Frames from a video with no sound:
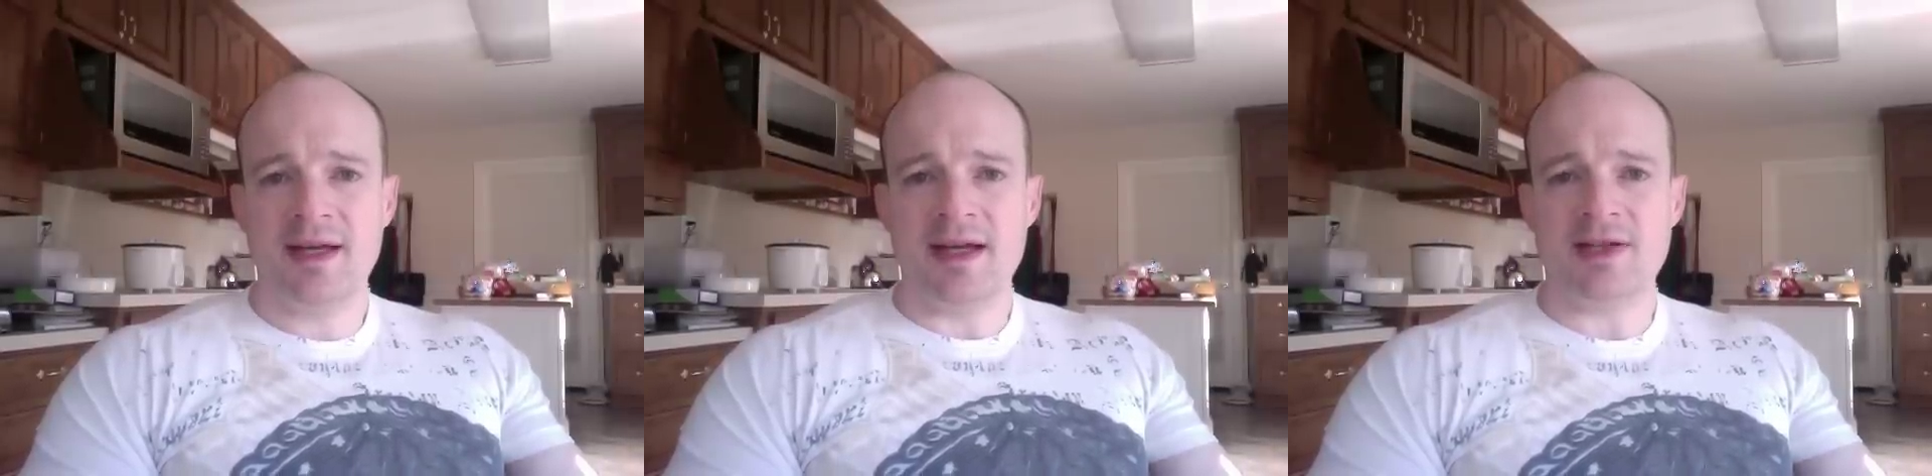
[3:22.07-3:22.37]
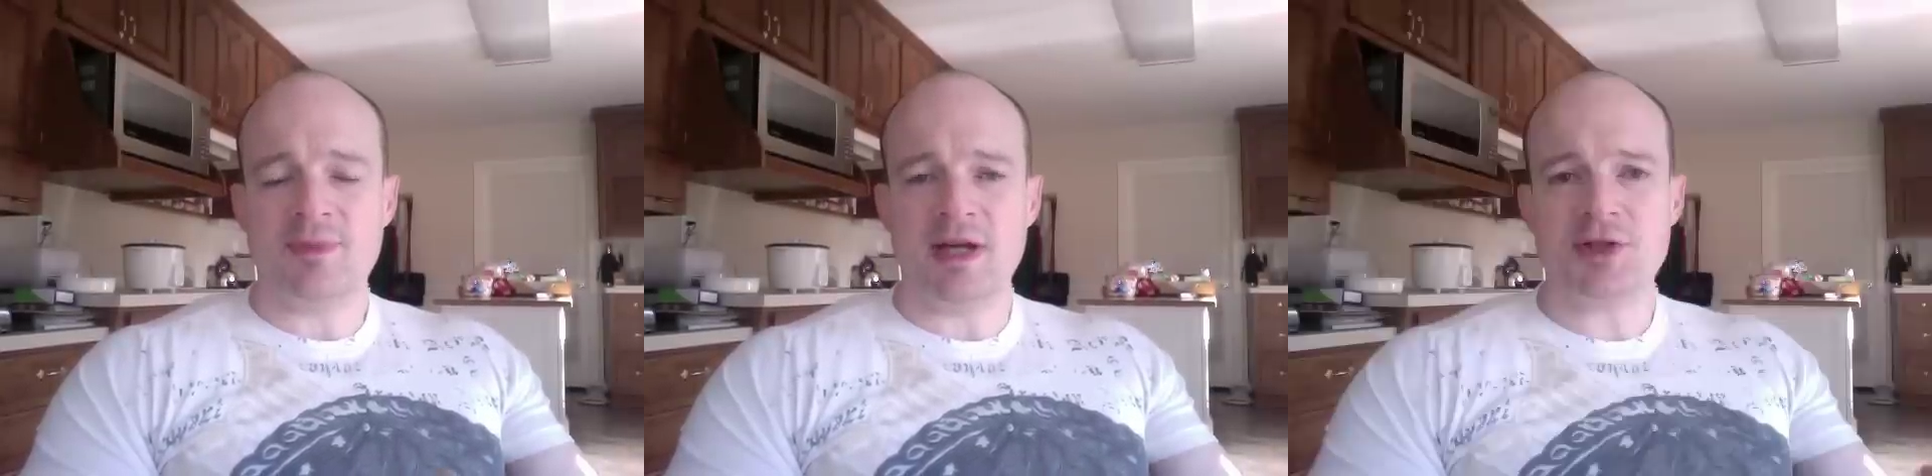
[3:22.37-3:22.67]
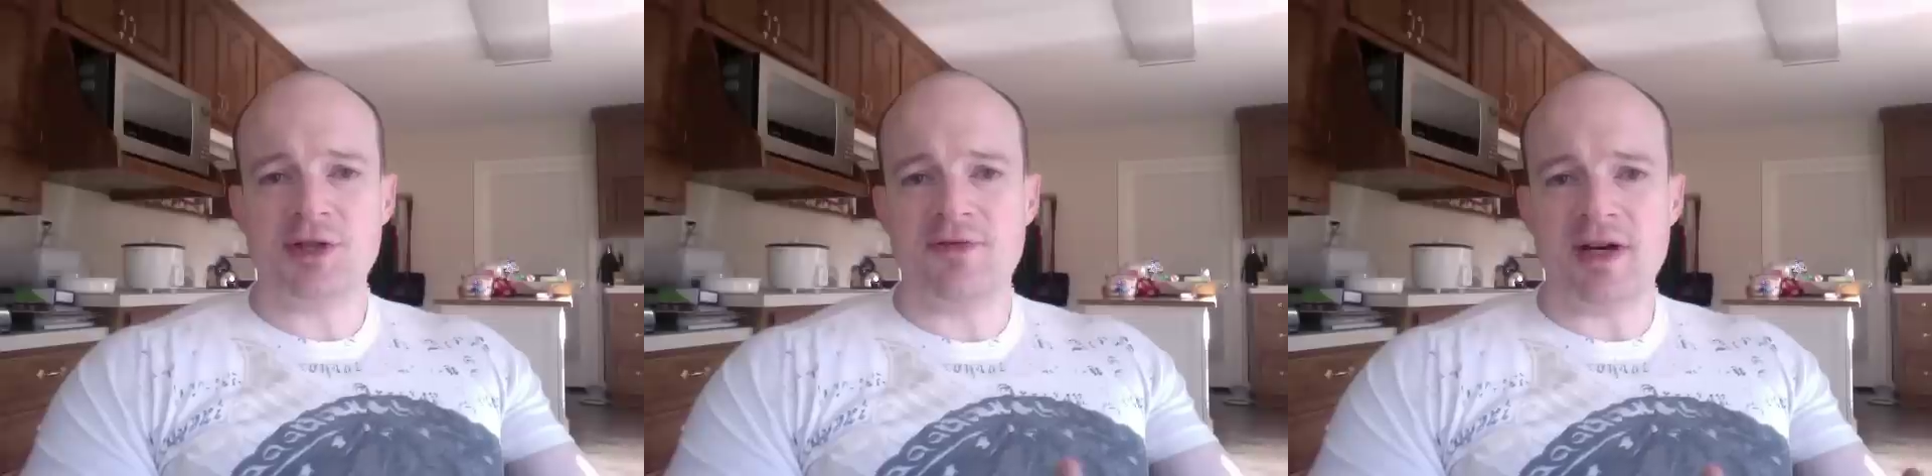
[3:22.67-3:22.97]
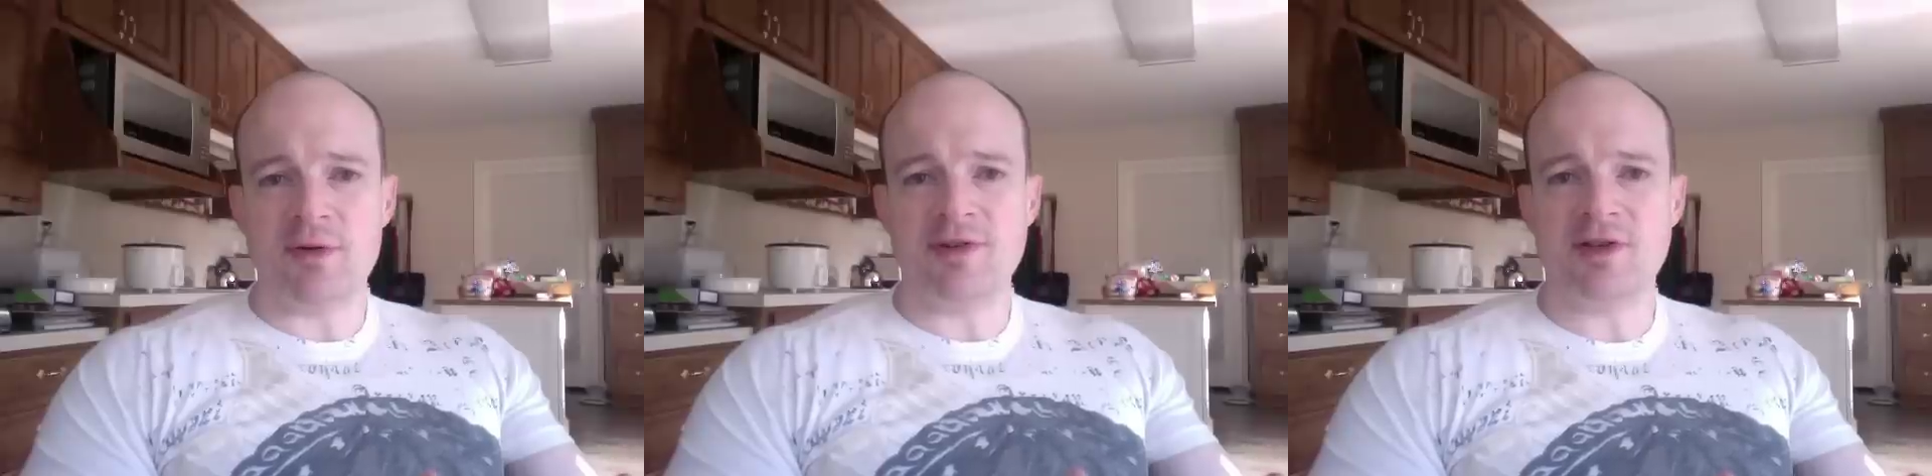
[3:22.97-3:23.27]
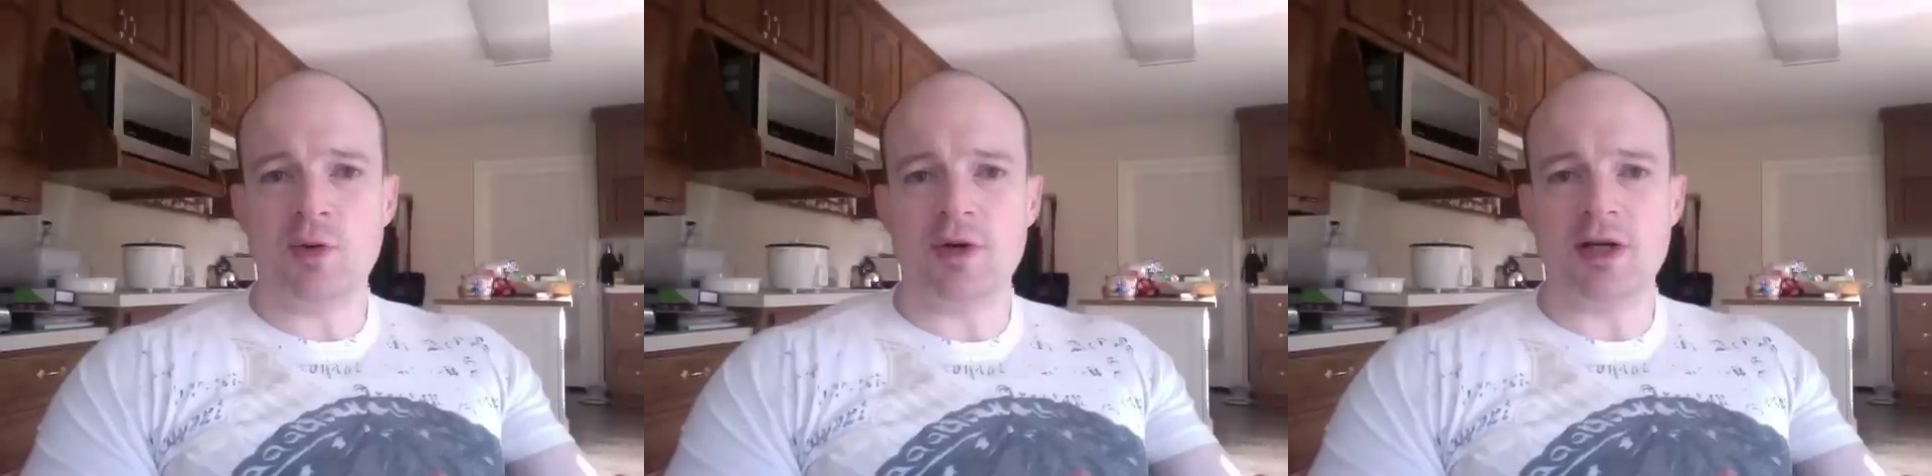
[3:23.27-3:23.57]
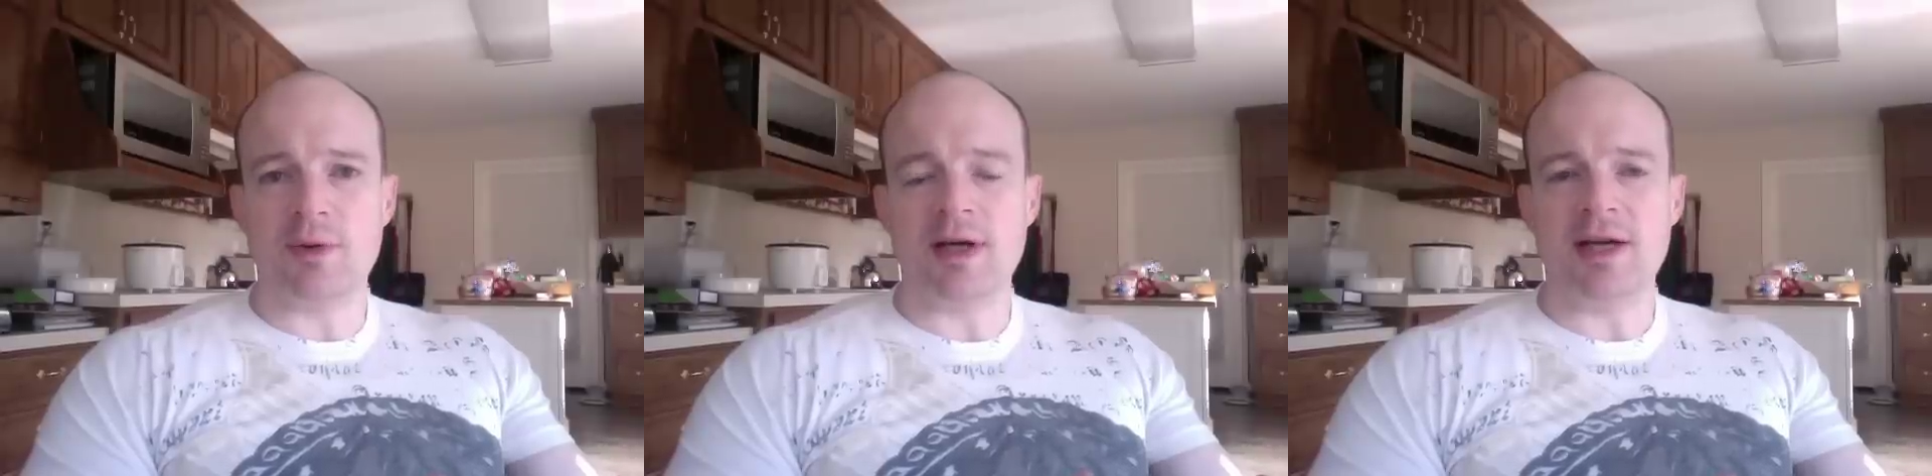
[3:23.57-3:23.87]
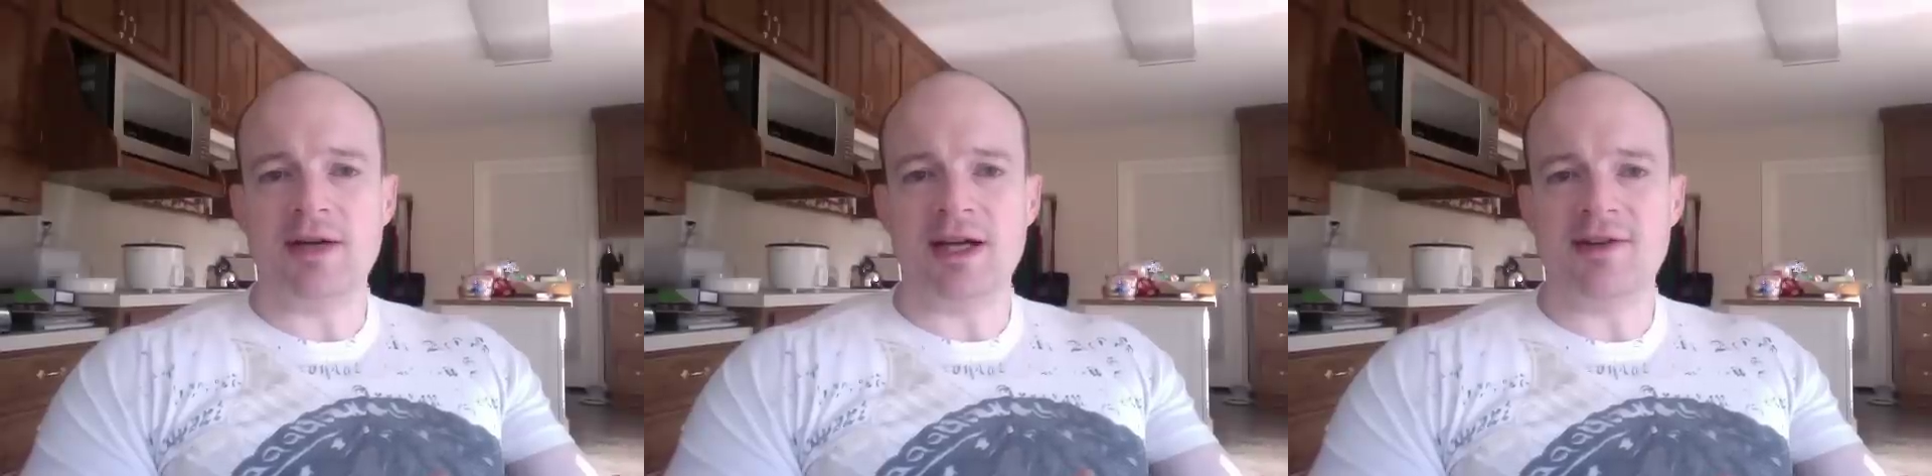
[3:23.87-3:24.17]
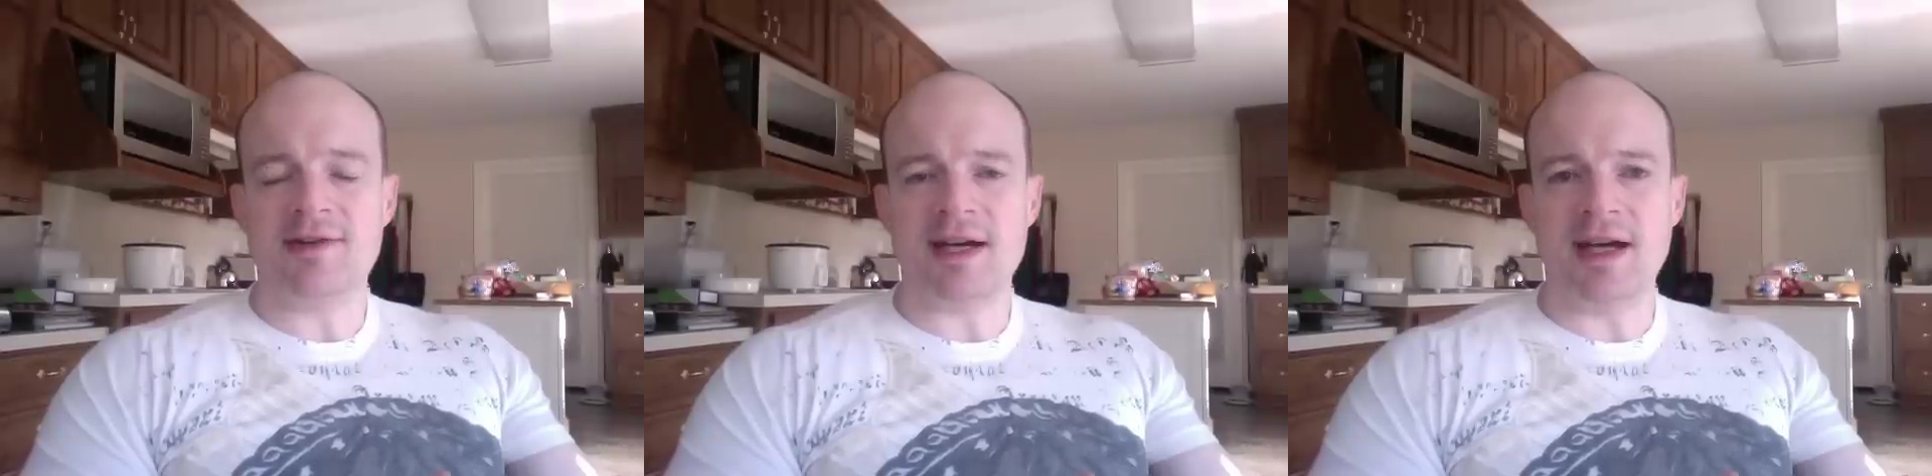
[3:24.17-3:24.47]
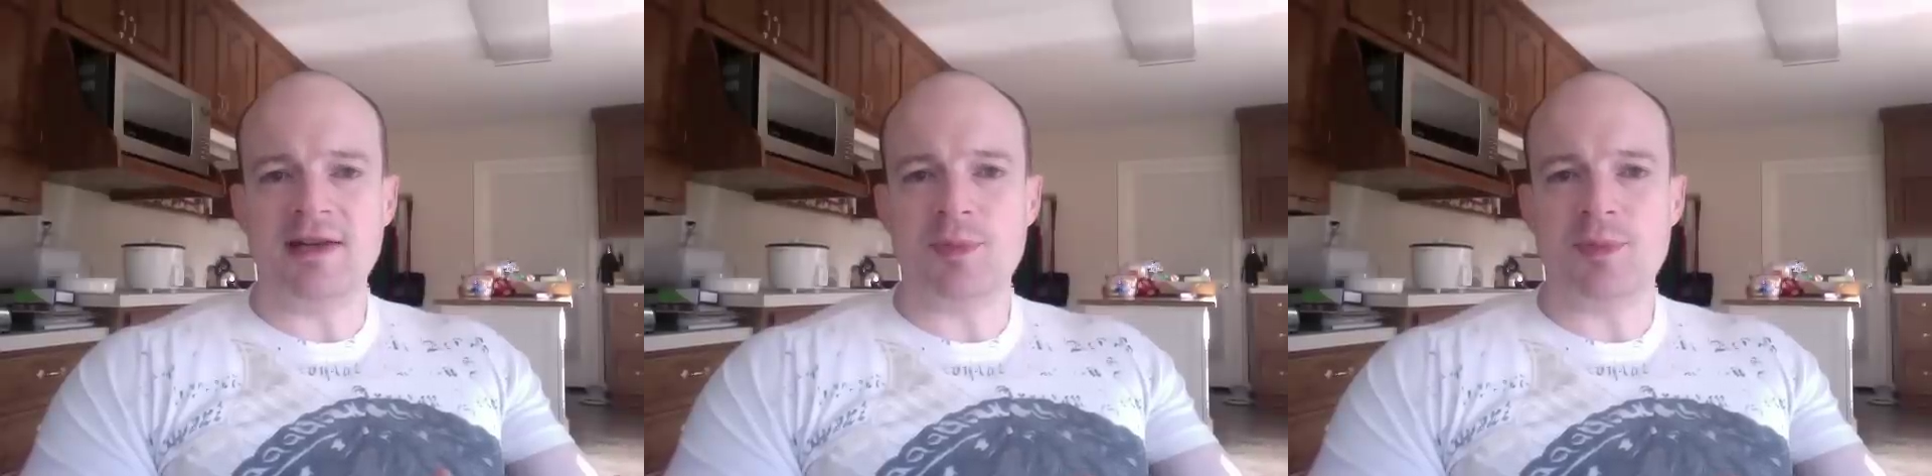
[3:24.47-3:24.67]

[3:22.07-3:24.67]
especially if I was going around outside,